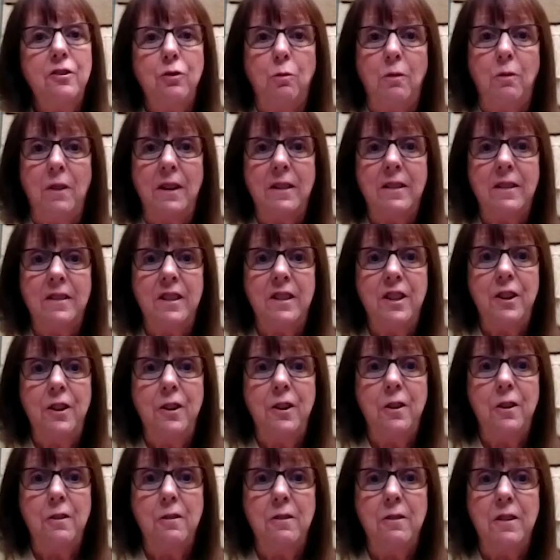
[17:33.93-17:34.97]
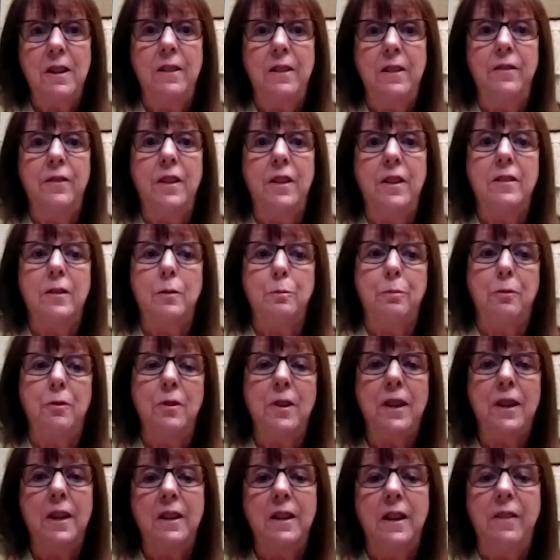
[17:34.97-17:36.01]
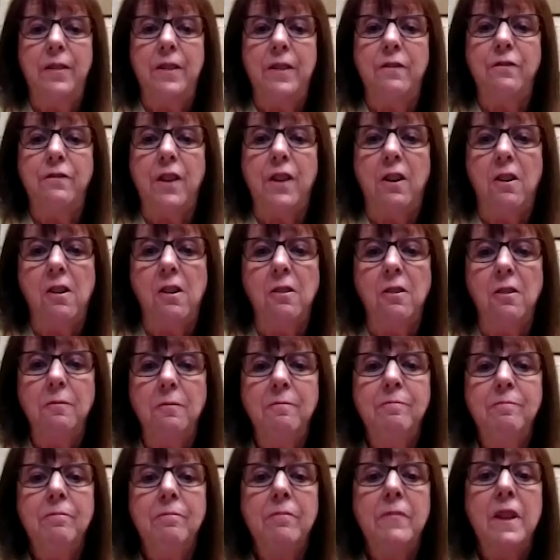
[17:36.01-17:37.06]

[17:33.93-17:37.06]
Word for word: twice a year in the spring and in the fall.